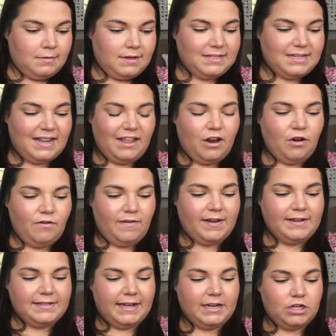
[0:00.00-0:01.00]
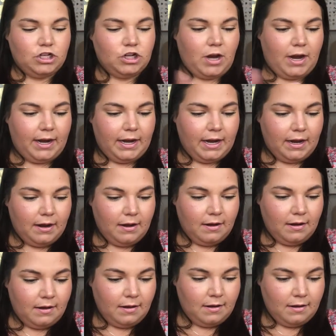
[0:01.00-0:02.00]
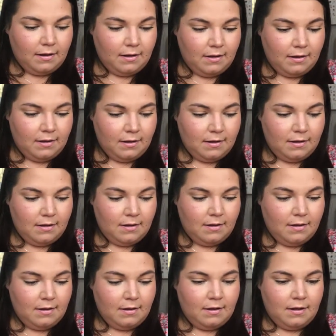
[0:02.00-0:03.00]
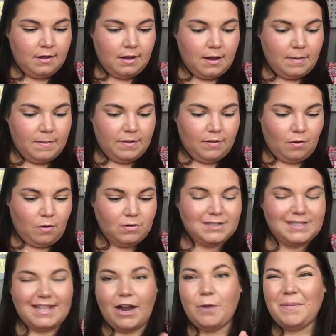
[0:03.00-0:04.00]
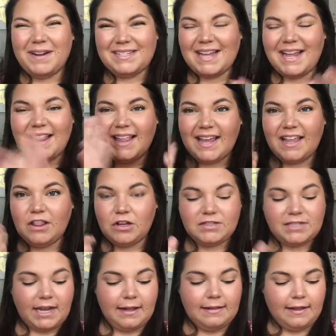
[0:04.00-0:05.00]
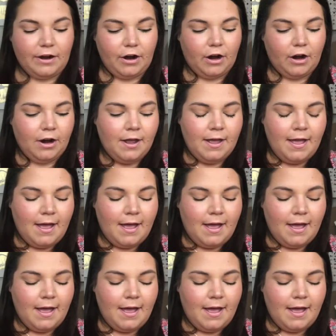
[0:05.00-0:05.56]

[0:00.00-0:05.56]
it's not like your face gets shiny. I mean, the gold's there, but it's not like it looks like glitter.